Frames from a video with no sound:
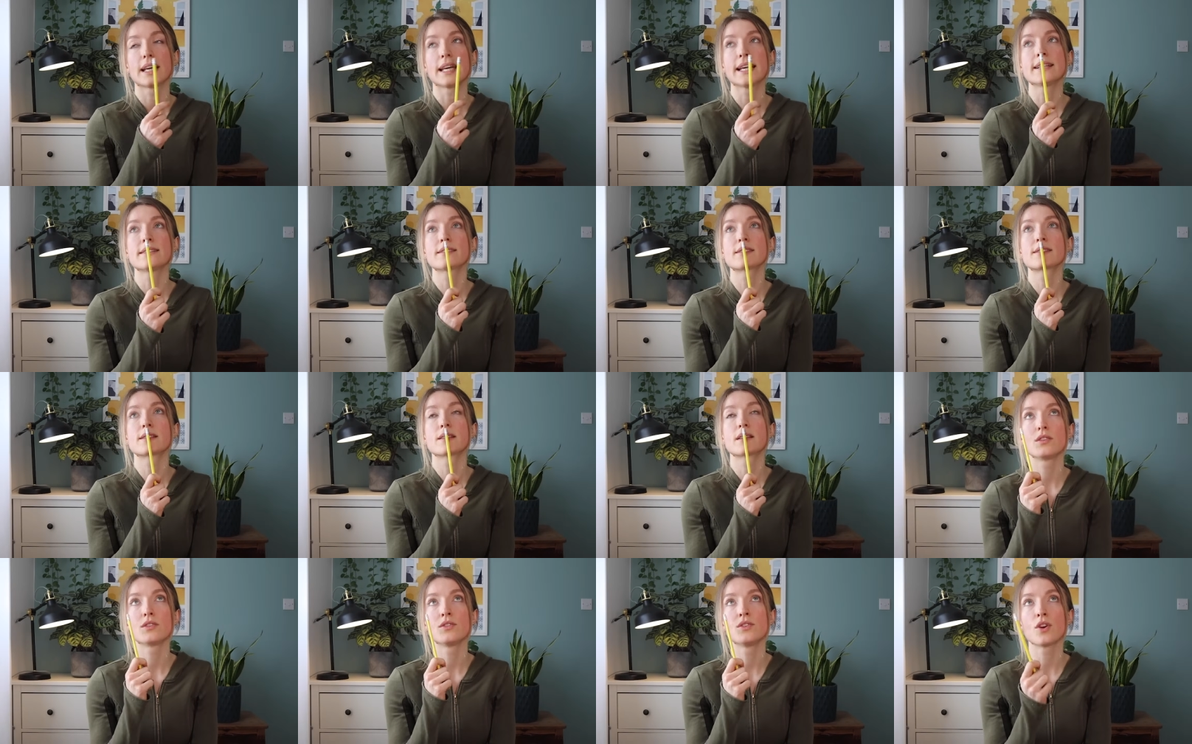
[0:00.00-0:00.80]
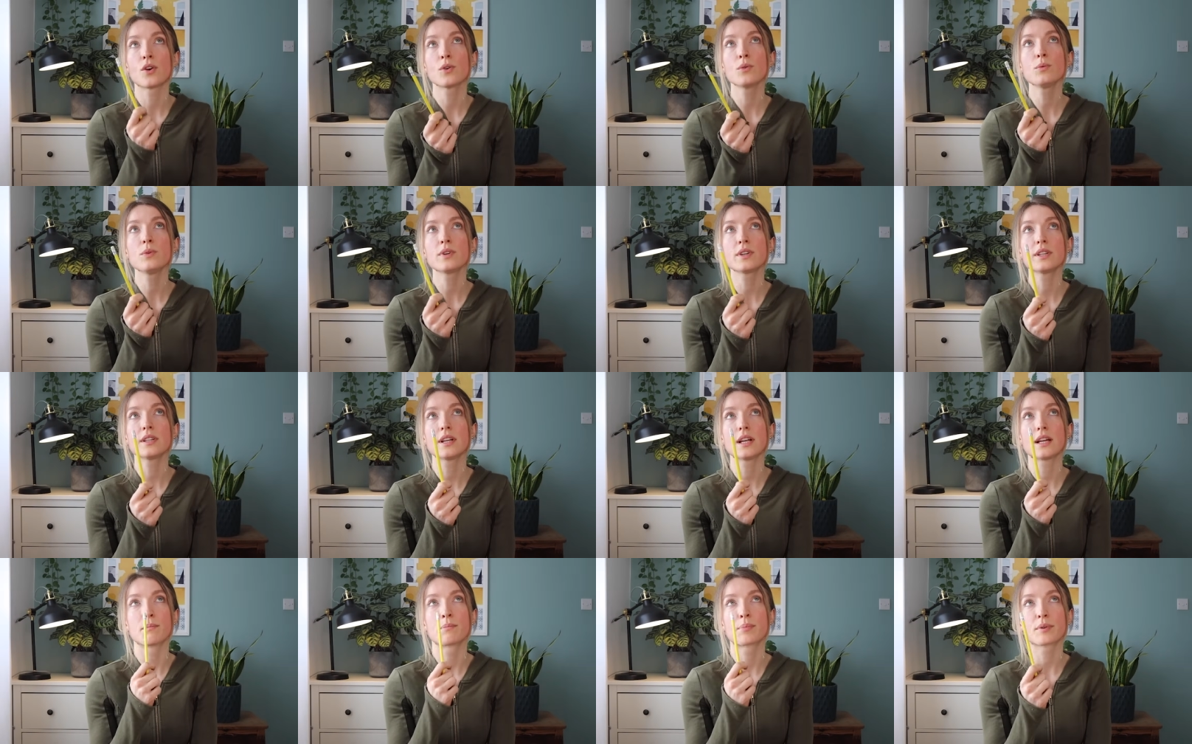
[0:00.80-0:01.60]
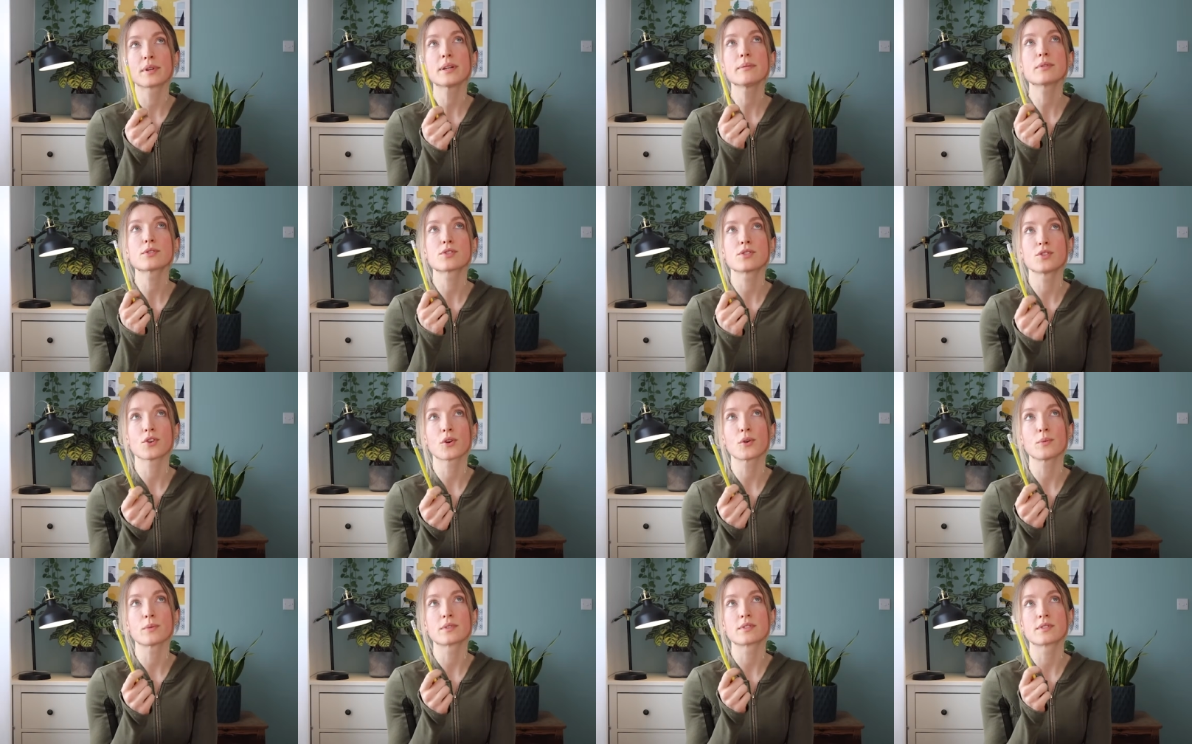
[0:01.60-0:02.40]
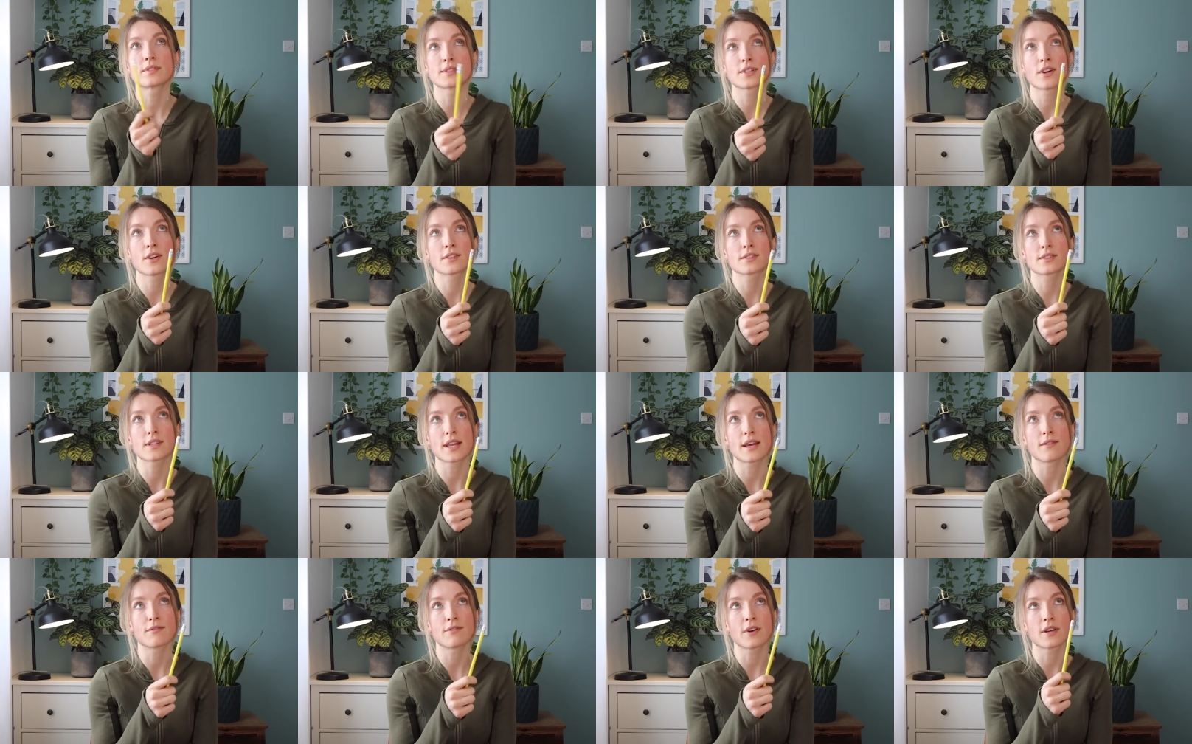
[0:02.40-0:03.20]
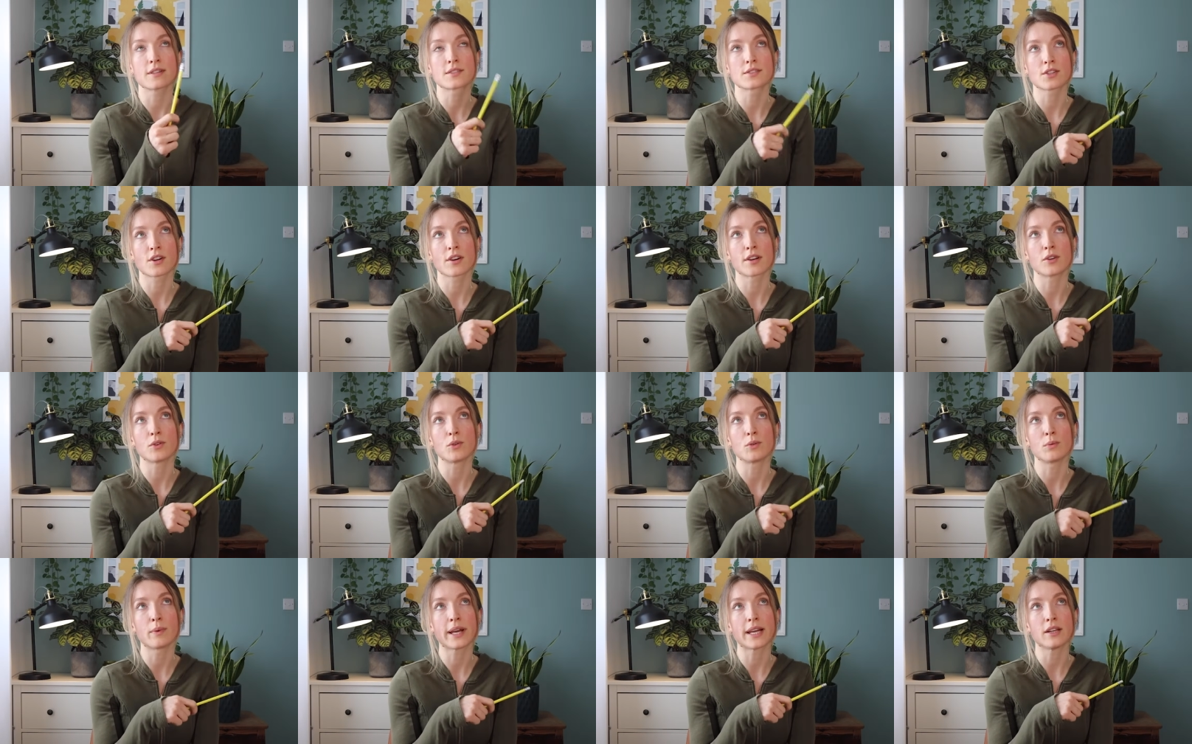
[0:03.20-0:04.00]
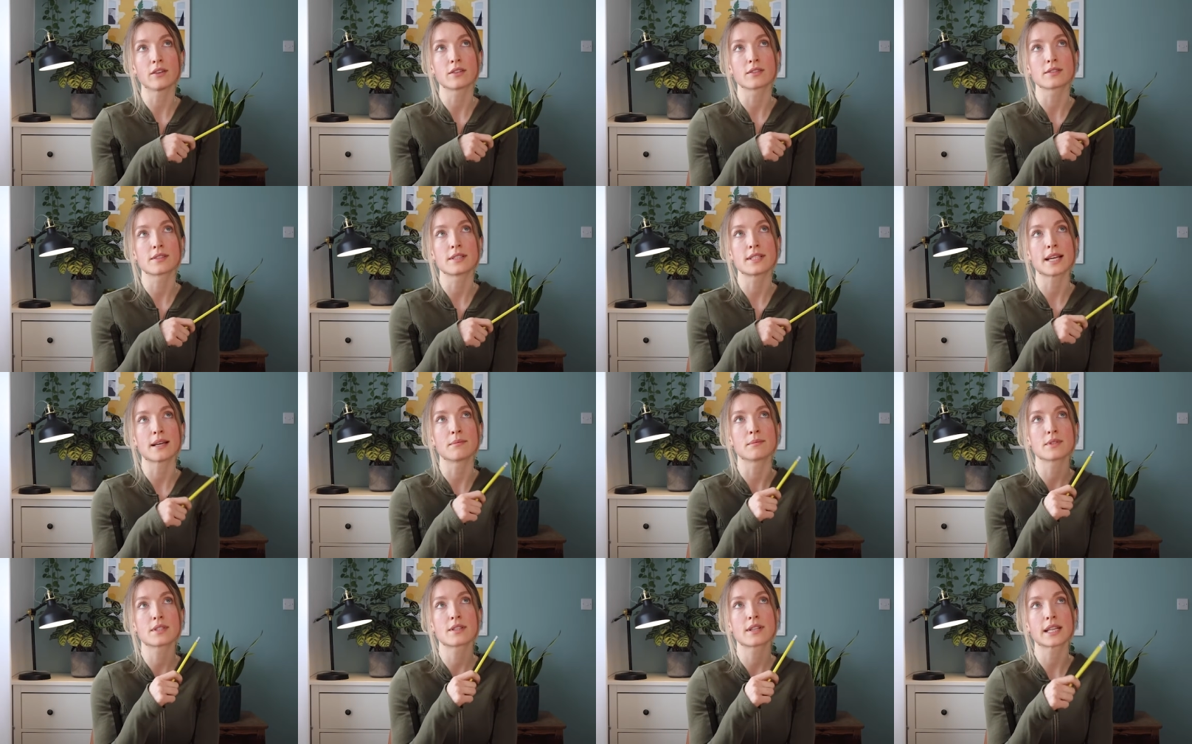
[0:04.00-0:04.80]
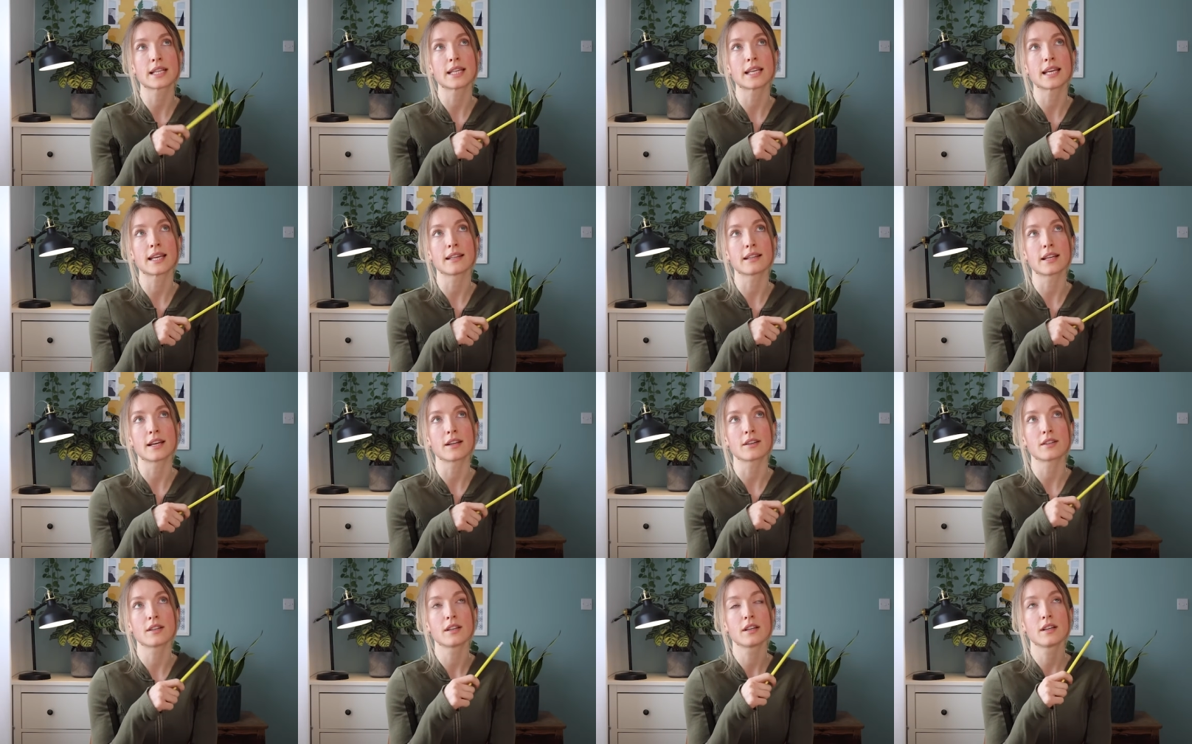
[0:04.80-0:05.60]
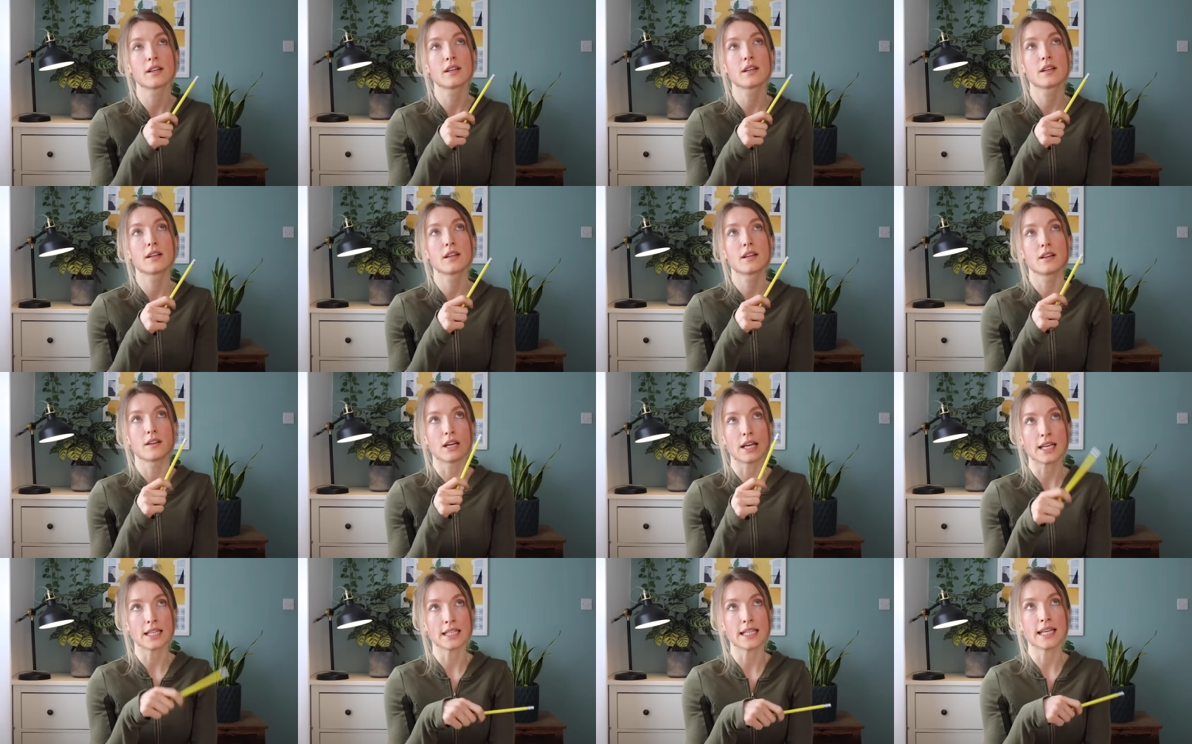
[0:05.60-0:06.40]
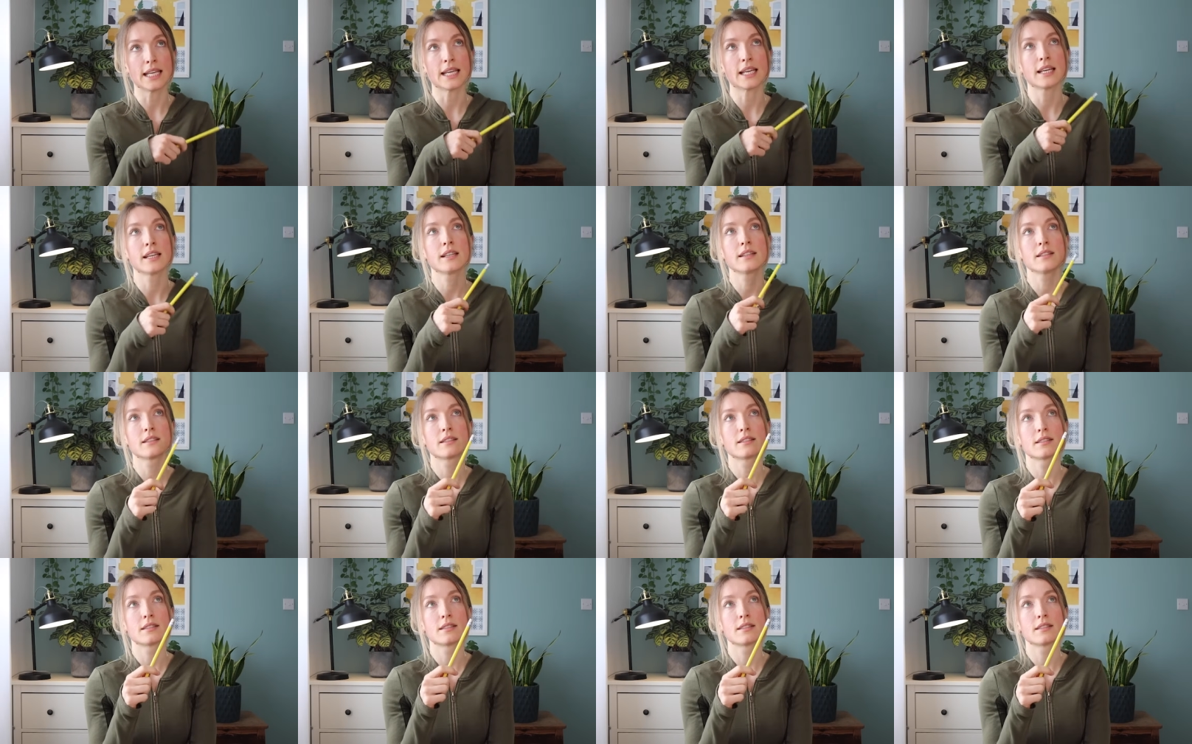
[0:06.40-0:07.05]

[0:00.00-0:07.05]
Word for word: It's no one, pretty much no one starts their first diet or weight loss attempt thinking that a year,